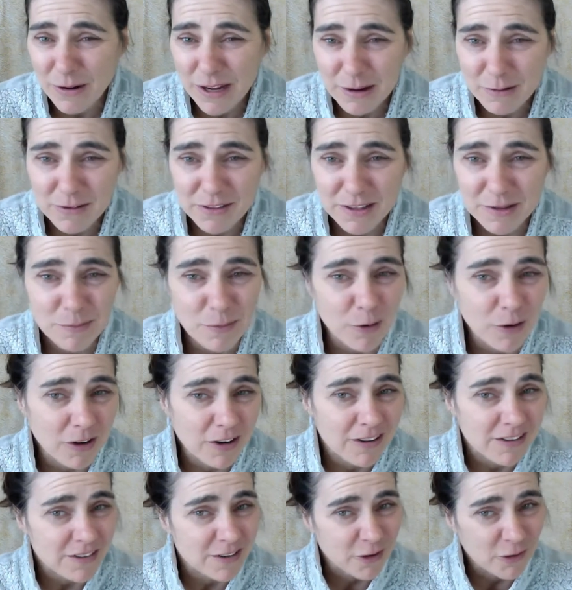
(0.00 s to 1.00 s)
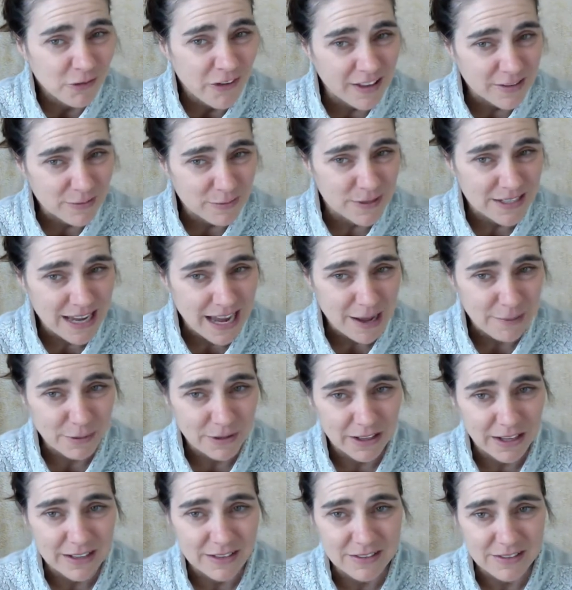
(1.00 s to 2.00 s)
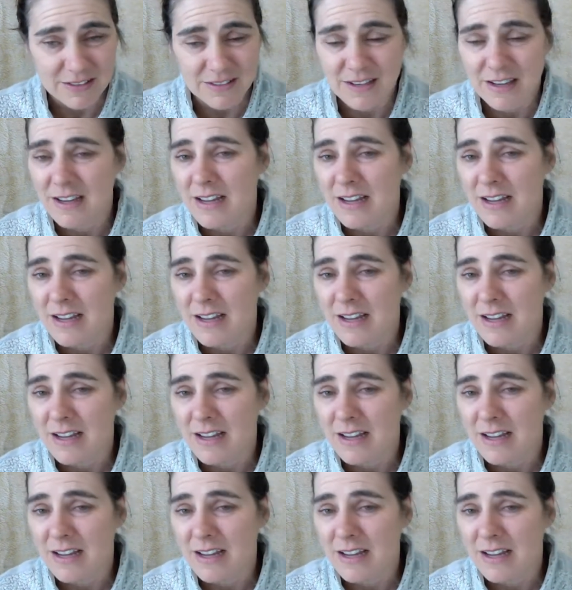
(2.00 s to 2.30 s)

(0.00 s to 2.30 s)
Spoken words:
with it more because they're fast metabolizers,